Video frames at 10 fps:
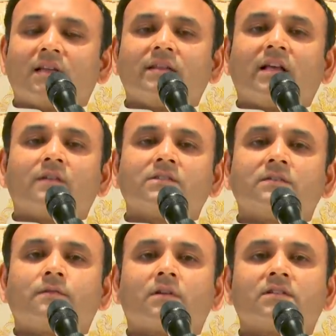As he covers
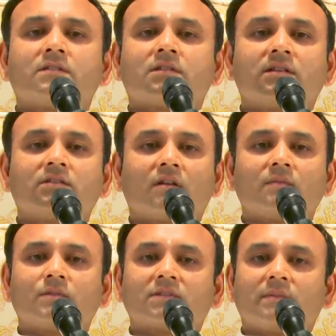the forest, the sun is
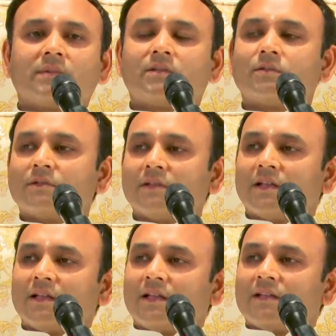almost coming to
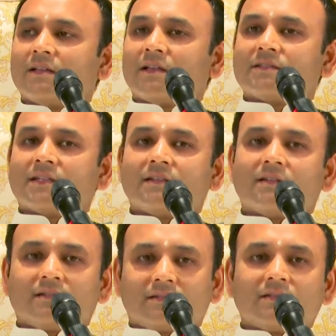uh, set,
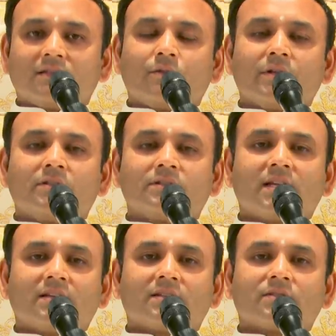going to set.